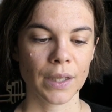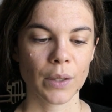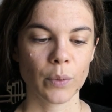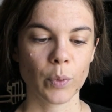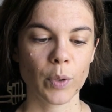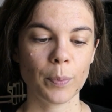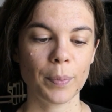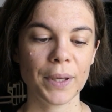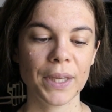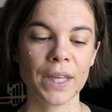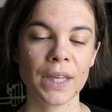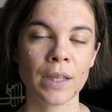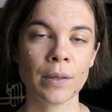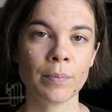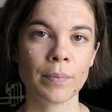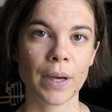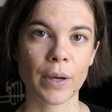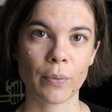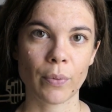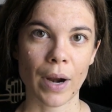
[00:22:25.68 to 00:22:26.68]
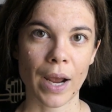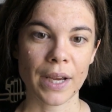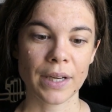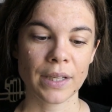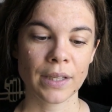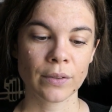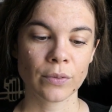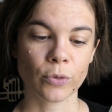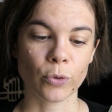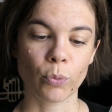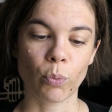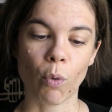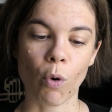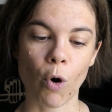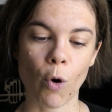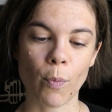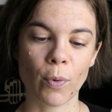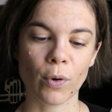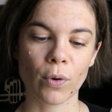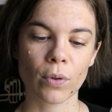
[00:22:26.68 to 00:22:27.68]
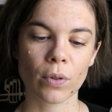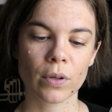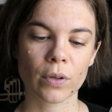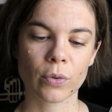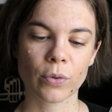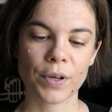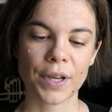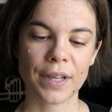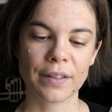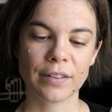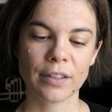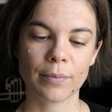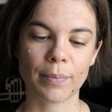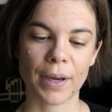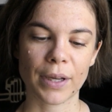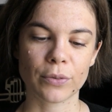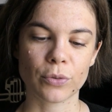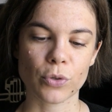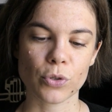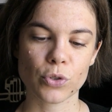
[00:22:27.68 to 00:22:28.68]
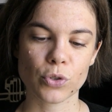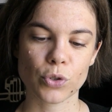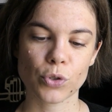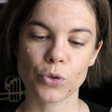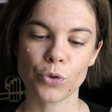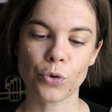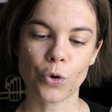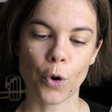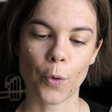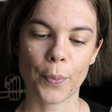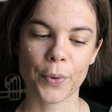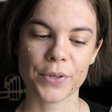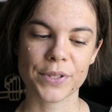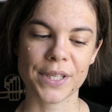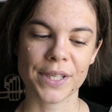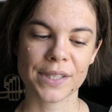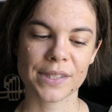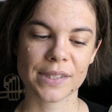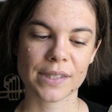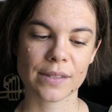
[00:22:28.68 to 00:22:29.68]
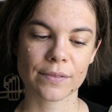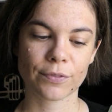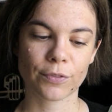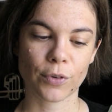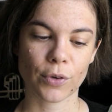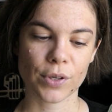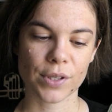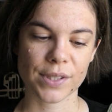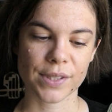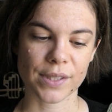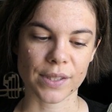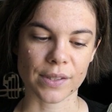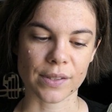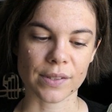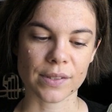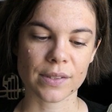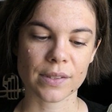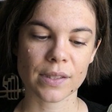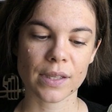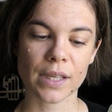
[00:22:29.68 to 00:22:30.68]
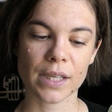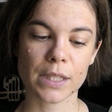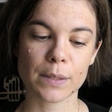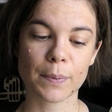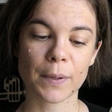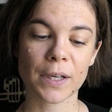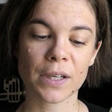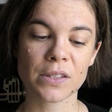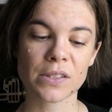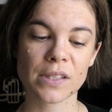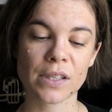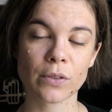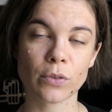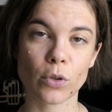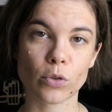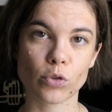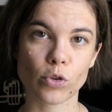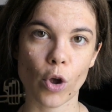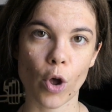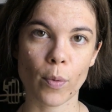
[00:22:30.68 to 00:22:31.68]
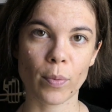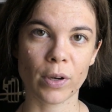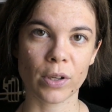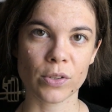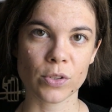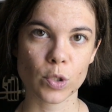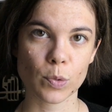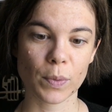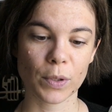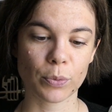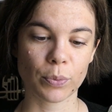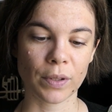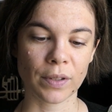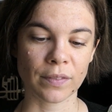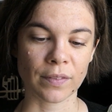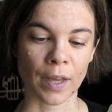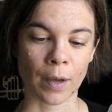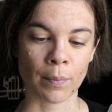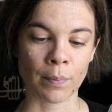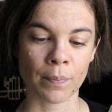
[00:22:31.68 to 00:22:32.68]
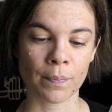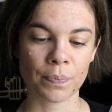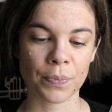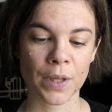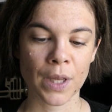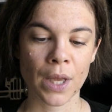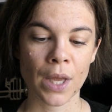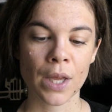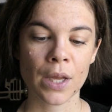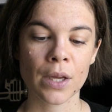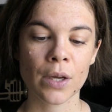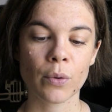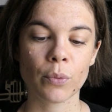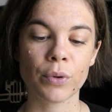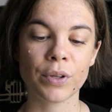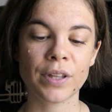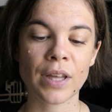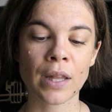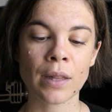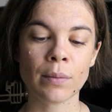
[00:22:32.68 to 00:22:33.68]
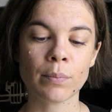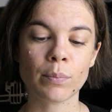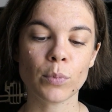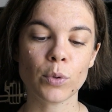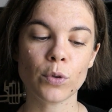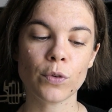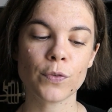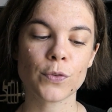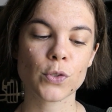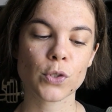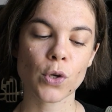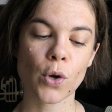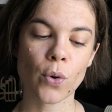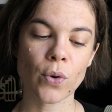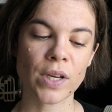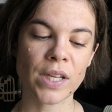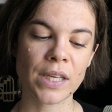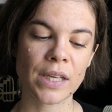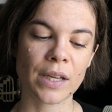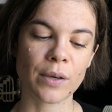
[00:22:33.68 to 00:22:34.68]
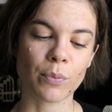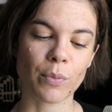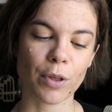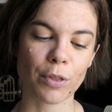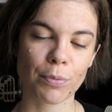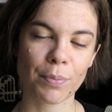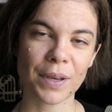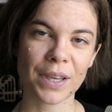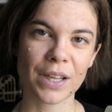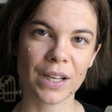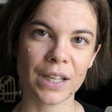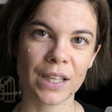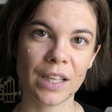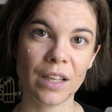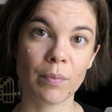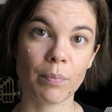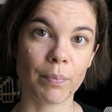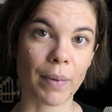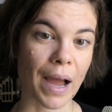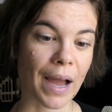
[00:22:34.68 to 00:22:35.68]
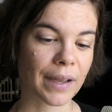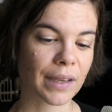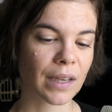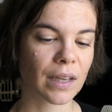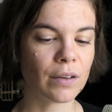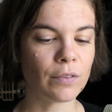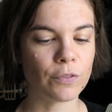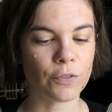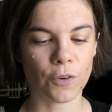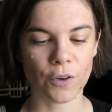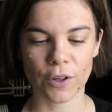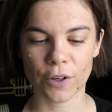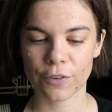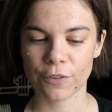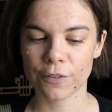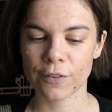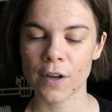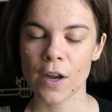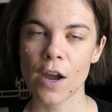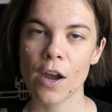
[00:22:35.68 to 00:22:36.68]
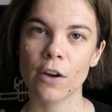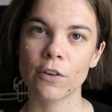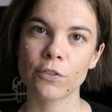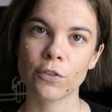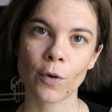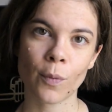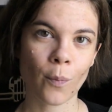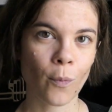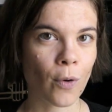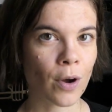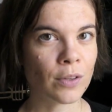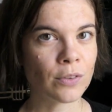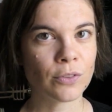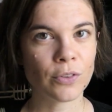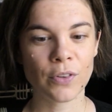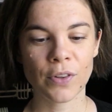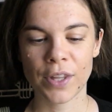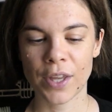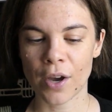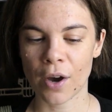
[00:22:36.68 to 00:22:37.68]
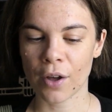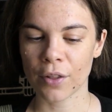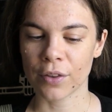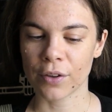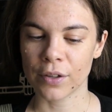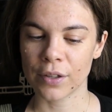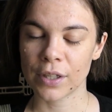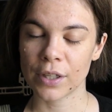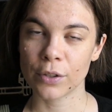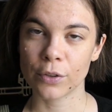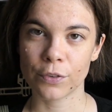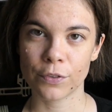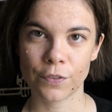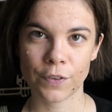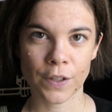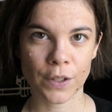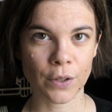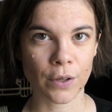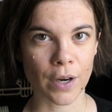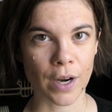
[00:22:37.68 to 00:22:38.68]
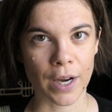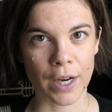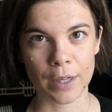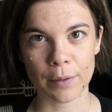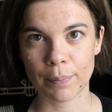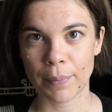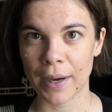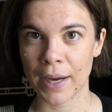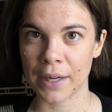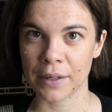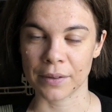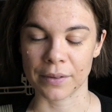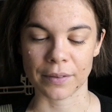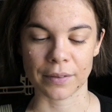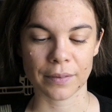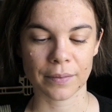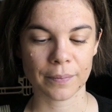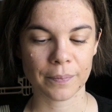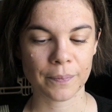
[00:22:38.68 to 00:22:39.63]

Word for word: We begin by riding the wobble created by those two opposing forces, experiencing the turbulence between them. We then move slowly and rhythmically back and forth from one to the other in a figure eight pattern.